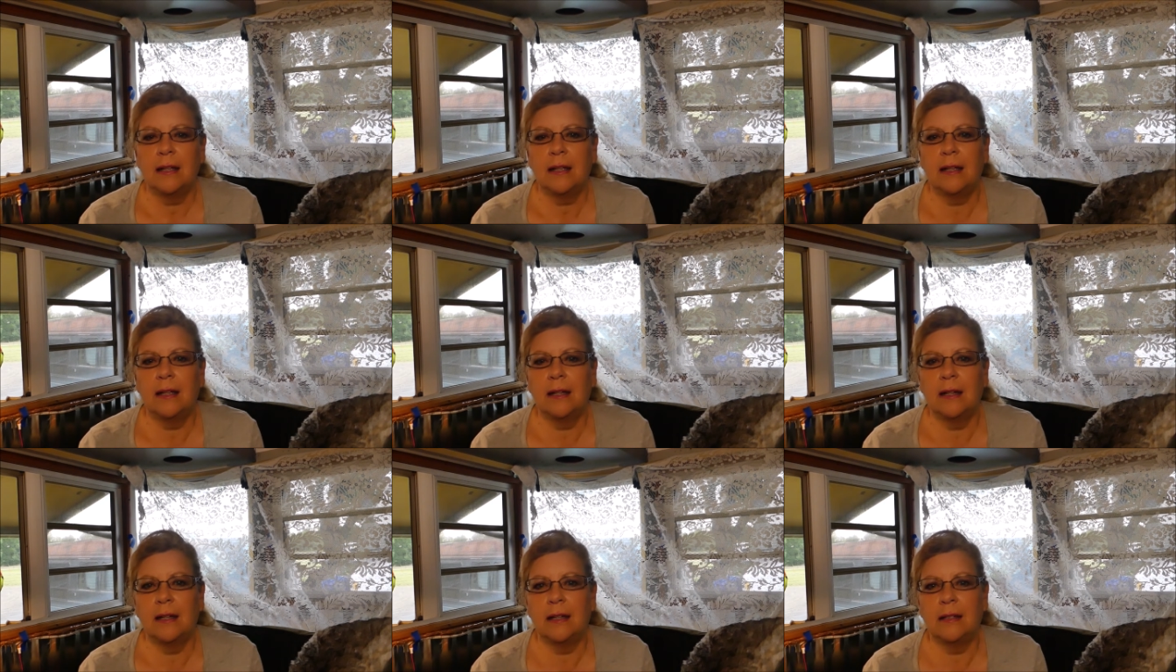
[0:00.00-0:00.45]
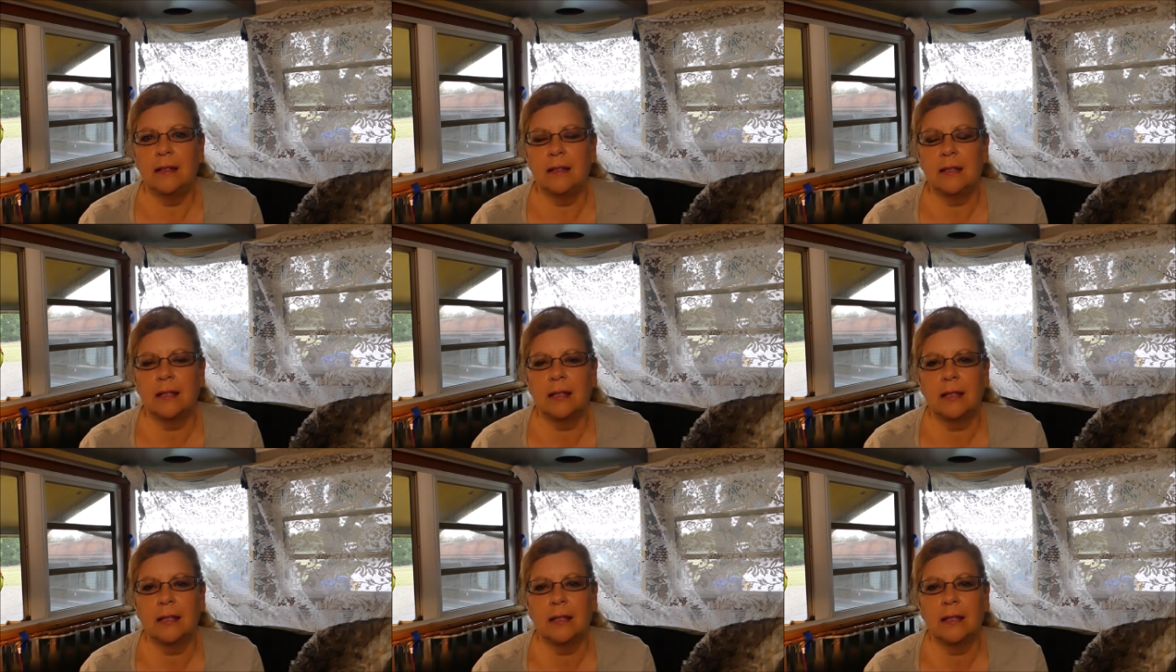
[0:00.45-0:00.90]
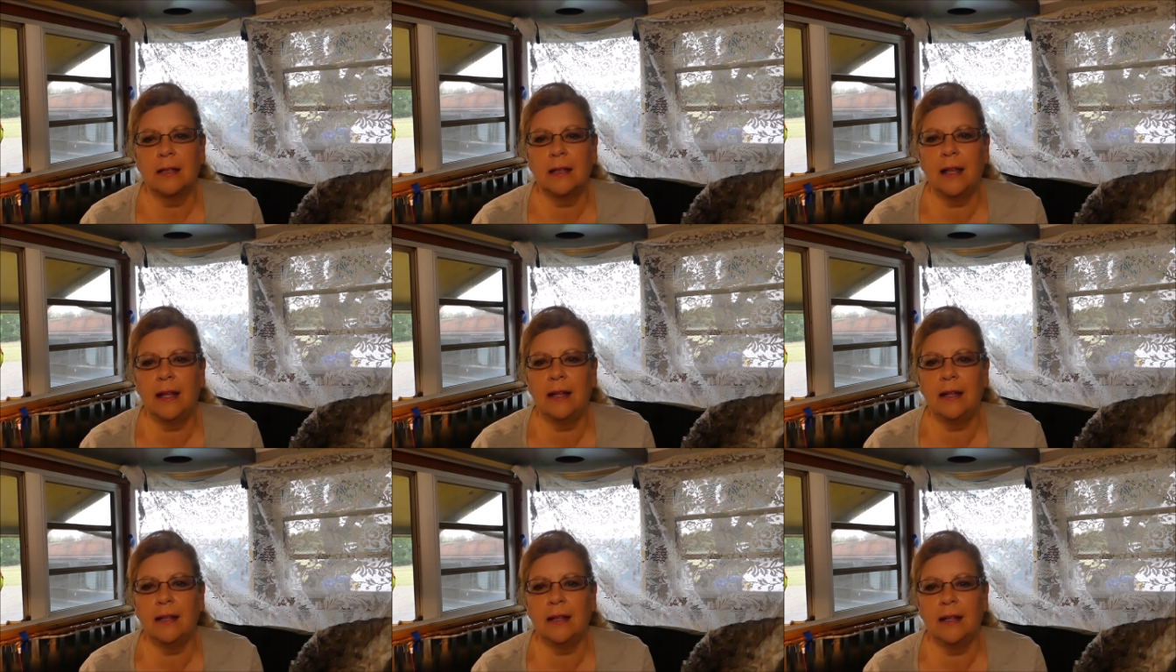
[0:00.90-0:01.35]
And
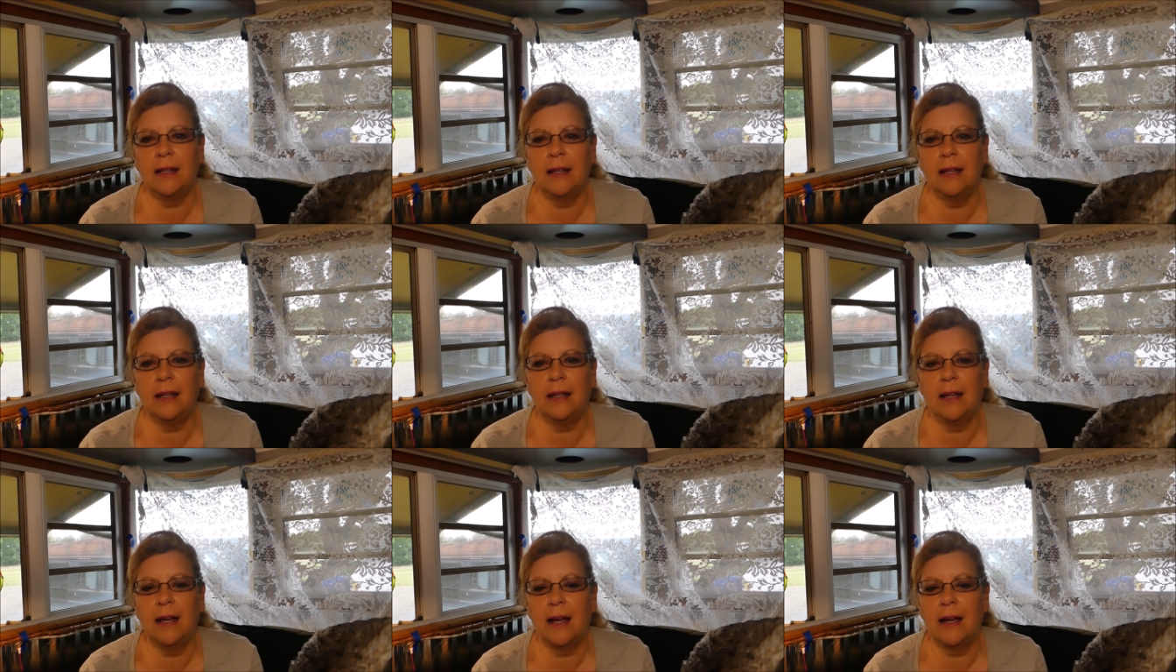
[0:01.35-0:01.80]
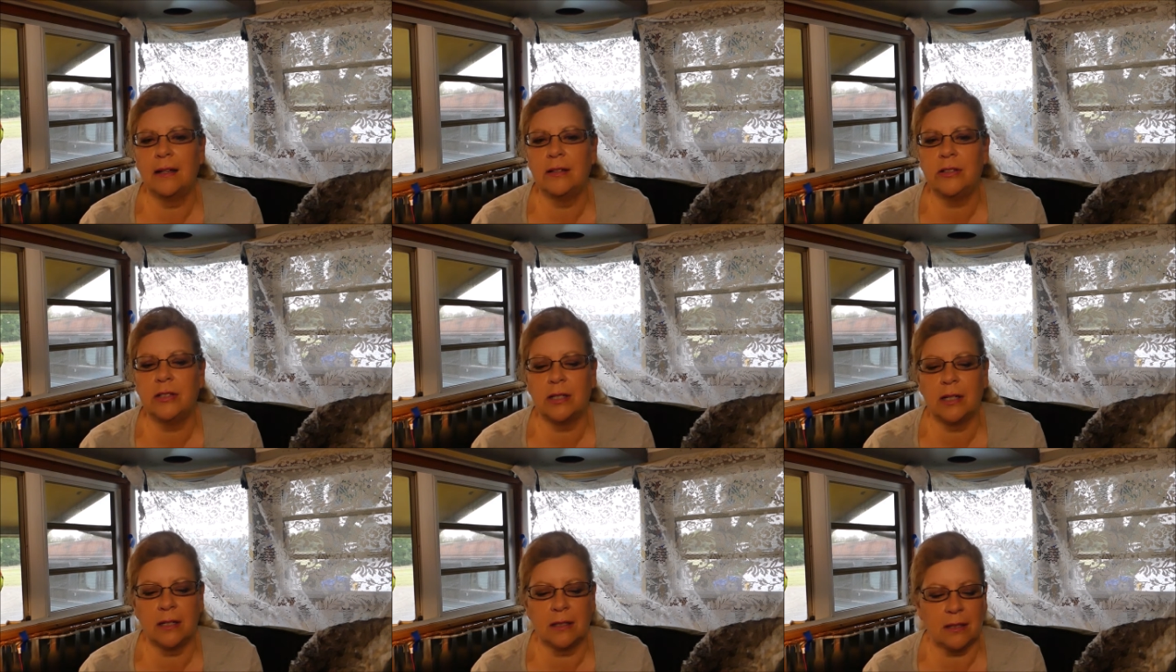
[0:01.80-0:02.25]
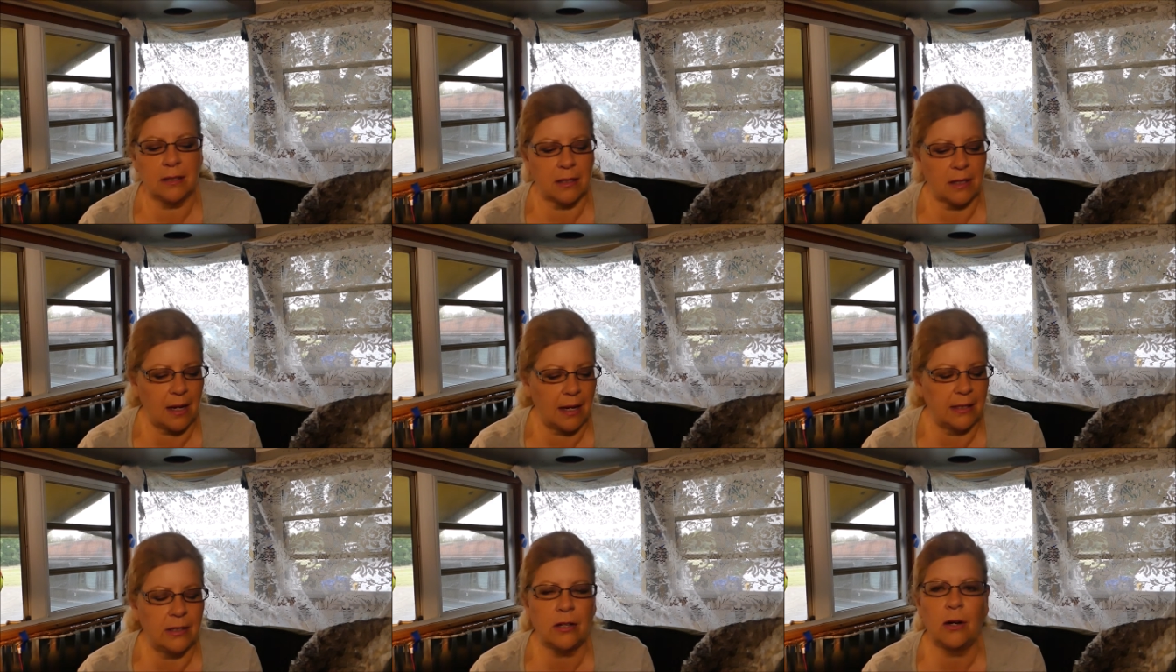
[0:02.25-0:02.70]
lately, I
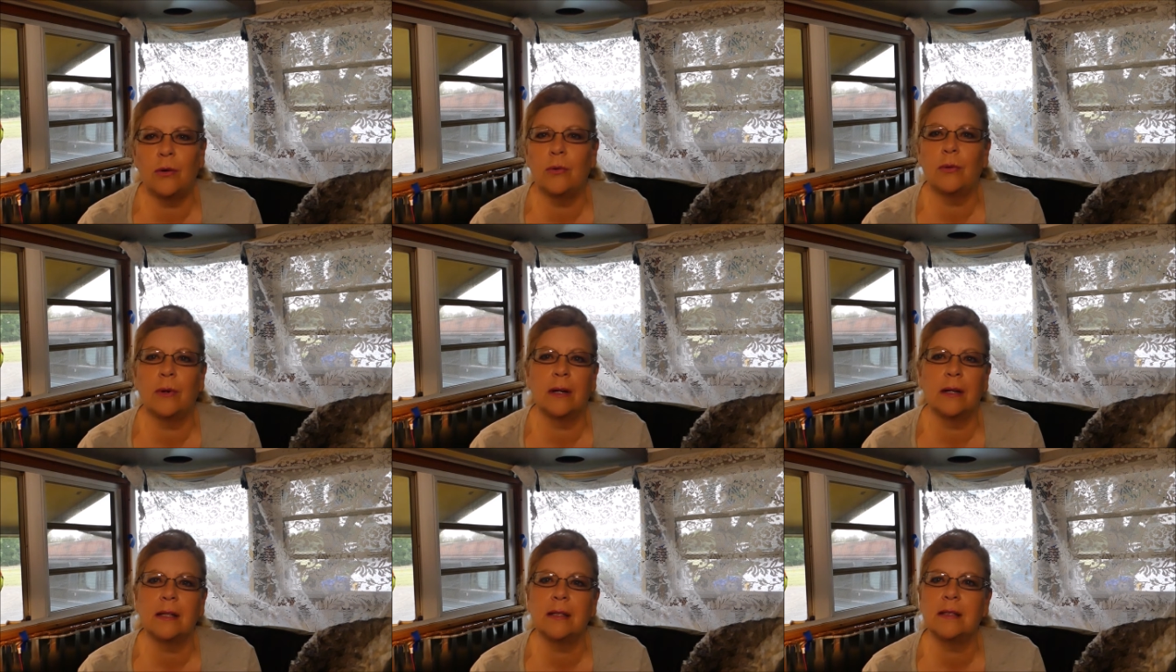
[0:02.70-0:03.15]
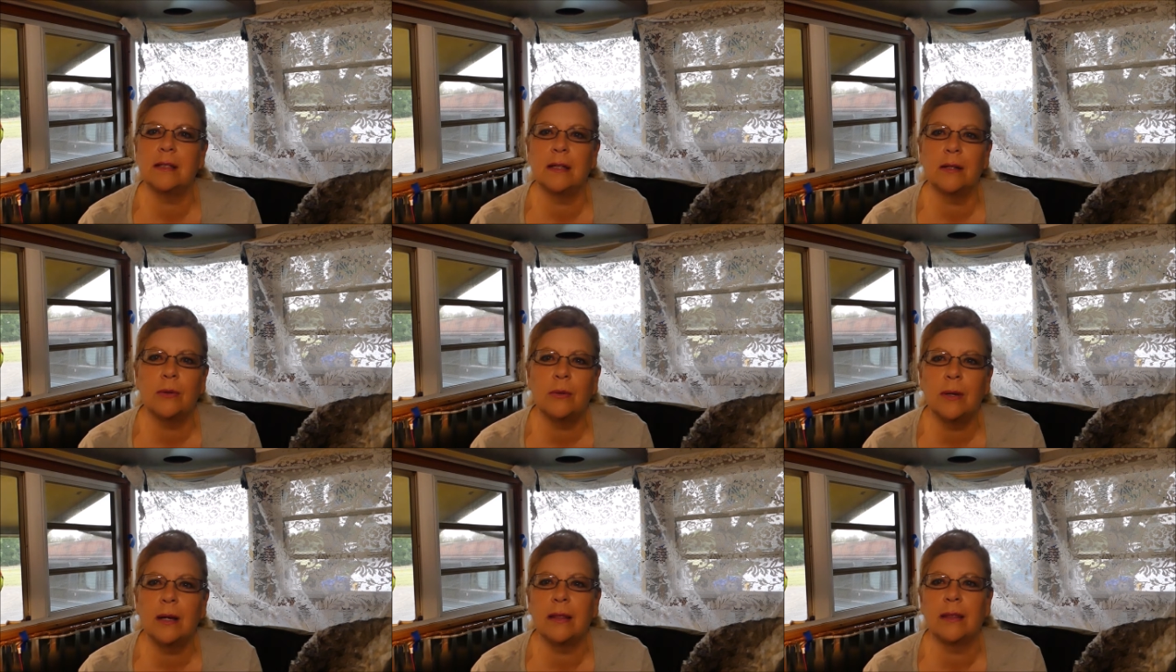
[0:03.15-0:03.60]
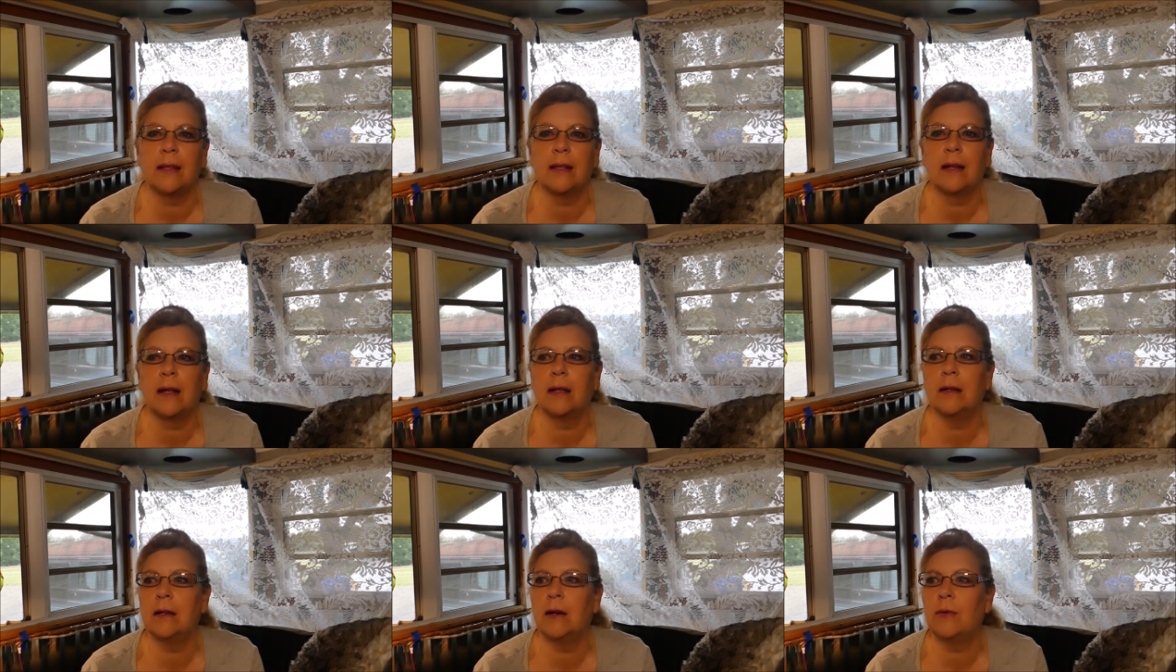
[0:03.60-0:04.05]
don't want to deal with it.
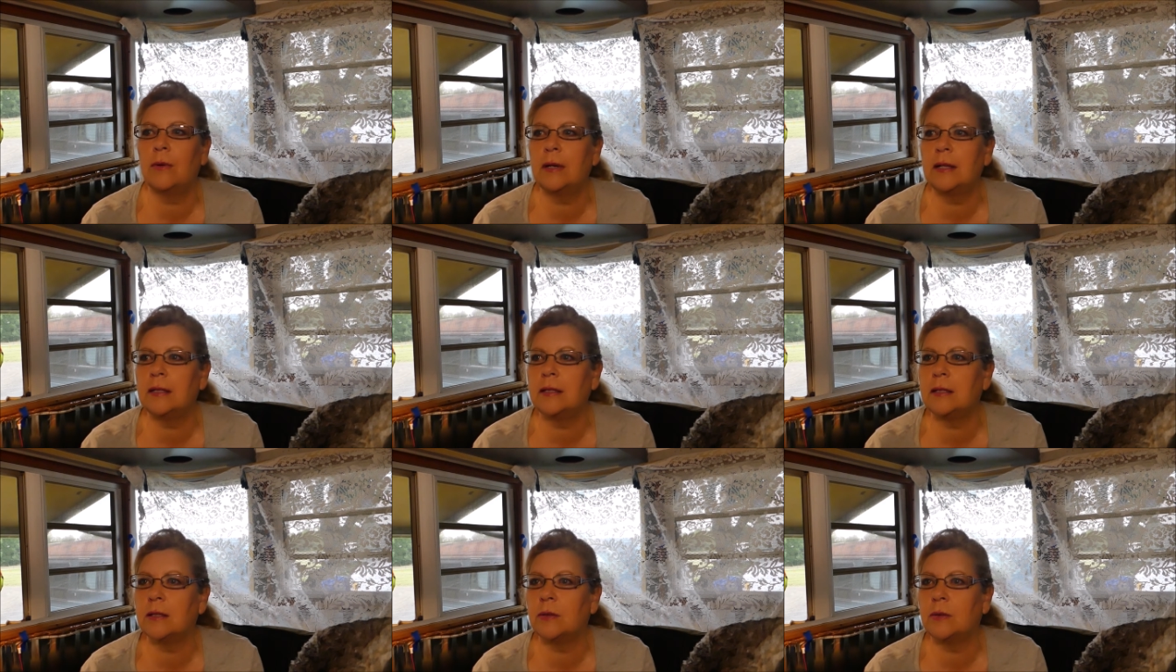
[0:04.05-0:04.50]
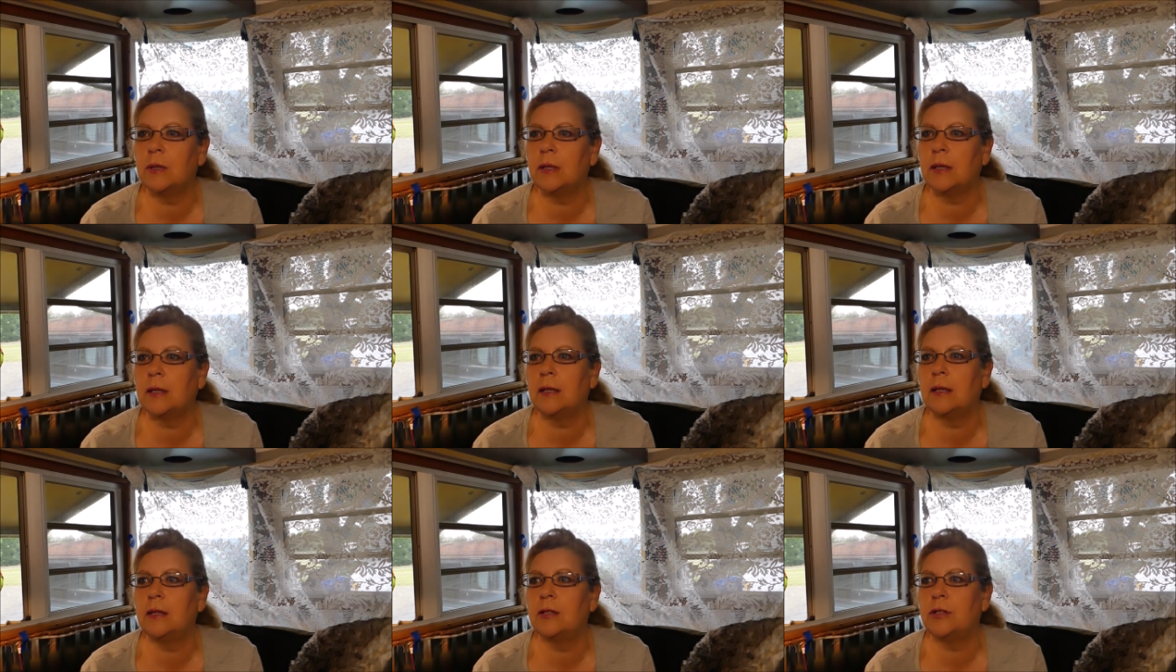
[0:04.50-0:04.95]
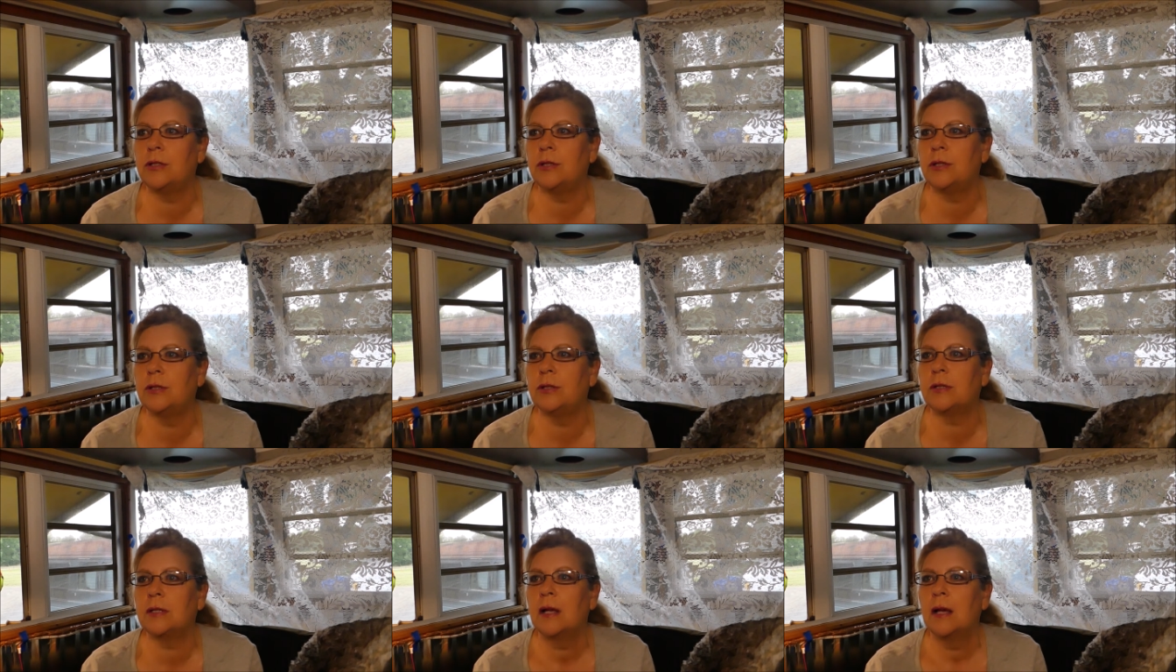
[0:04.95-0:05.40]
I don't want to deal with the
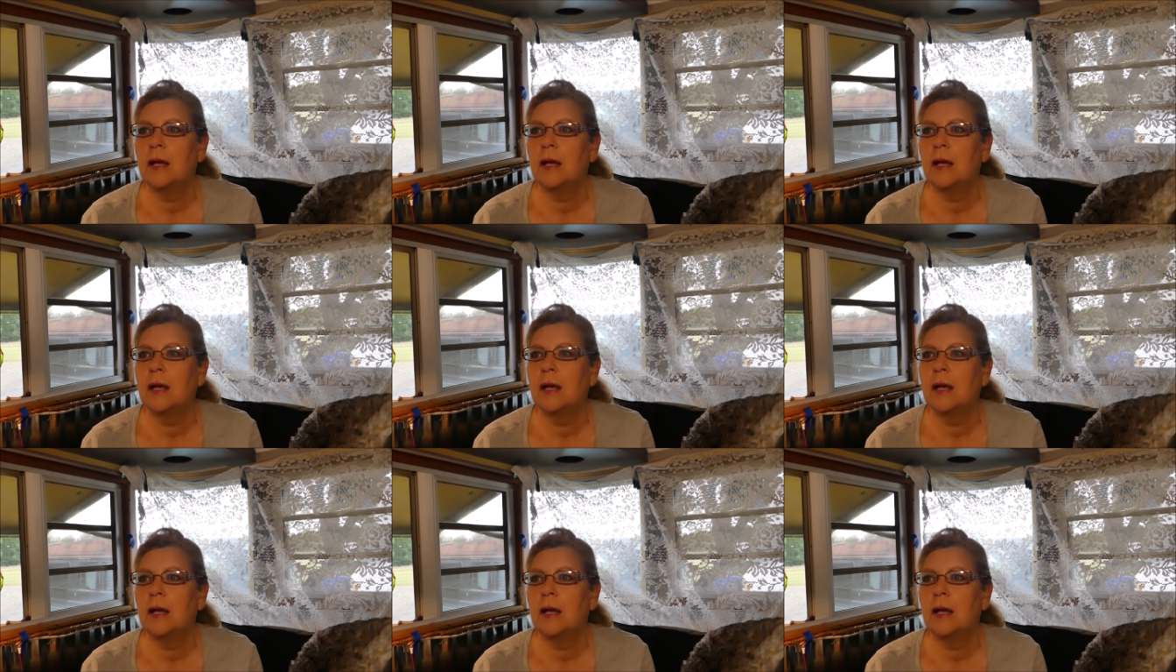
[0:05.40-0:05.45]
issues.